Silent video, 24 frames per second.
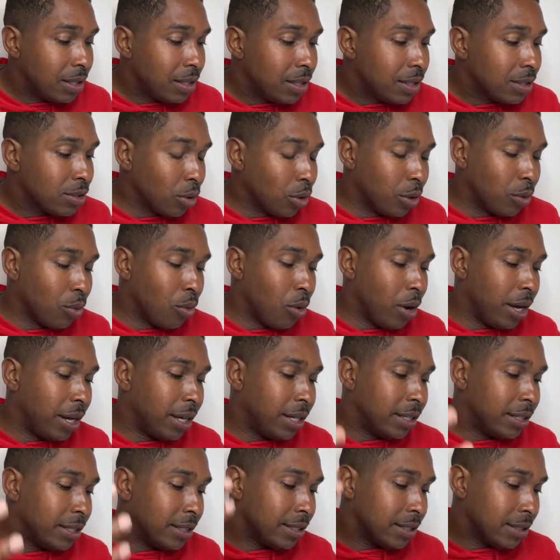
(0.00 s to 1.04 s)
21.
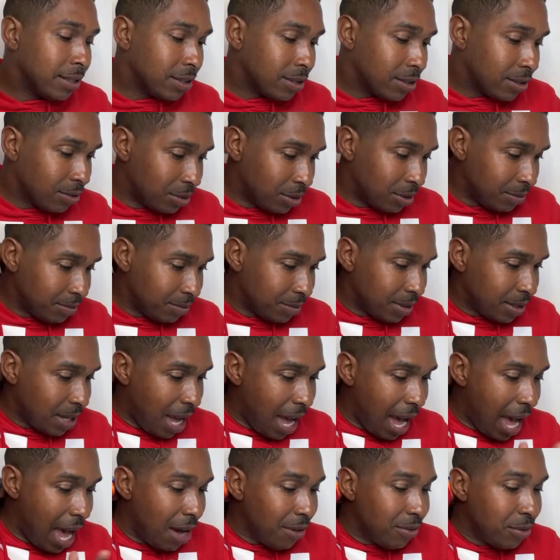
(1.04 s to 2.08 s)
20,
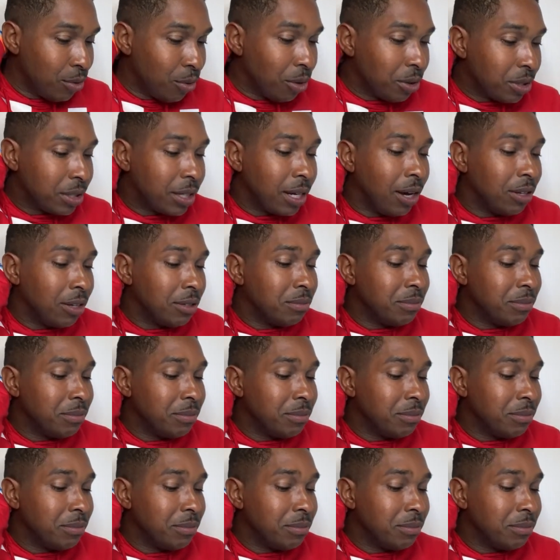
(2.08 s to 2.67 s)
however you want to call it,